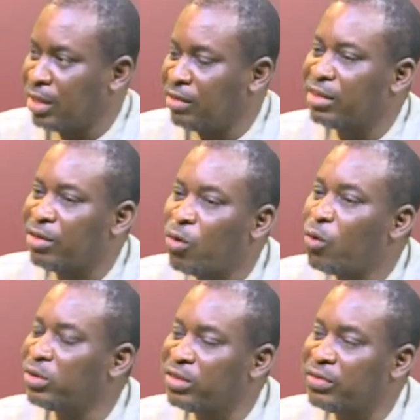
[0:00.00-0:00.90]
It's a
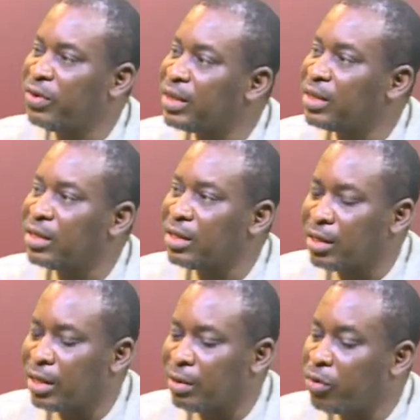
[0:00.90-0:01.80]
whole different
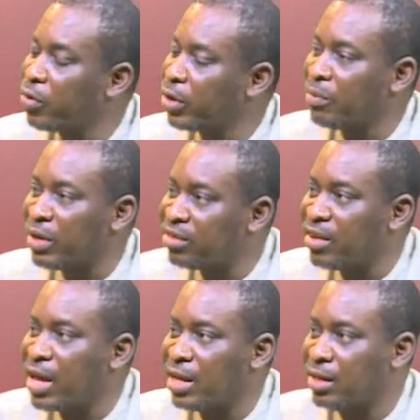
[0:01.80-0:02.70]
thing, a ball game
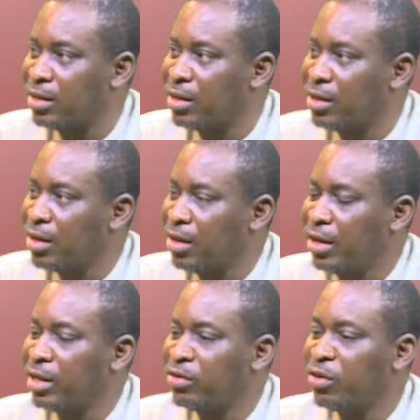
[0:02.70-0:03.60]
entirely.
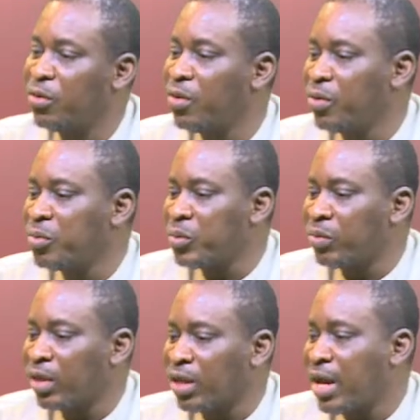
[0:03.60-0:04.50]
And so,
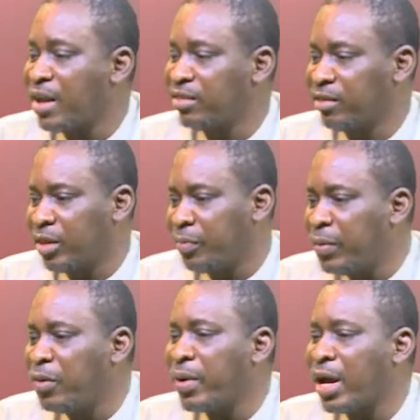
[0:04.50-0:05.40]
yes, the
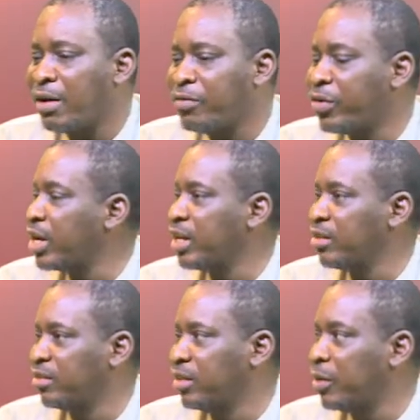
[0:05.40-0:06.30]
people might have run
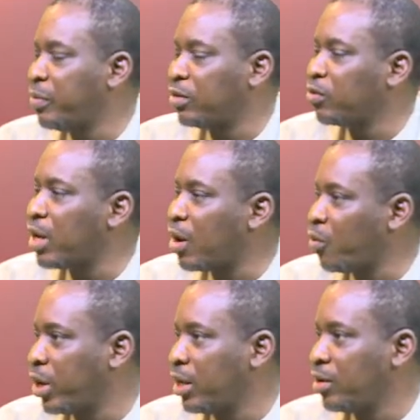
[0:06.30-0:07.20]
it in a particular
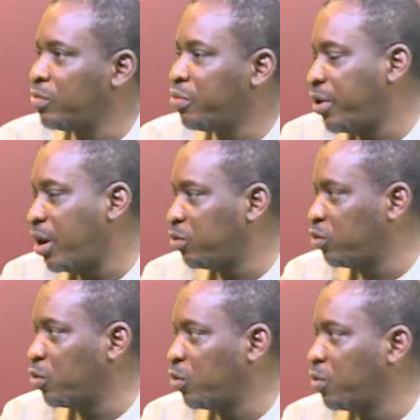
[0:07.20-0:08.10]
way, proud
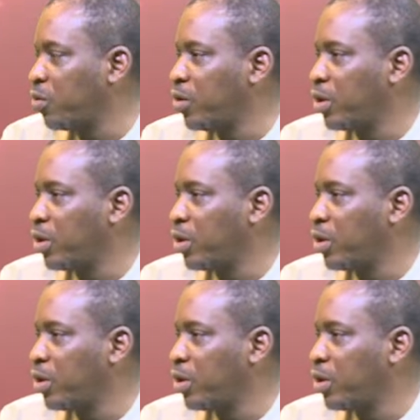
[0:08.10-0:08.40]
to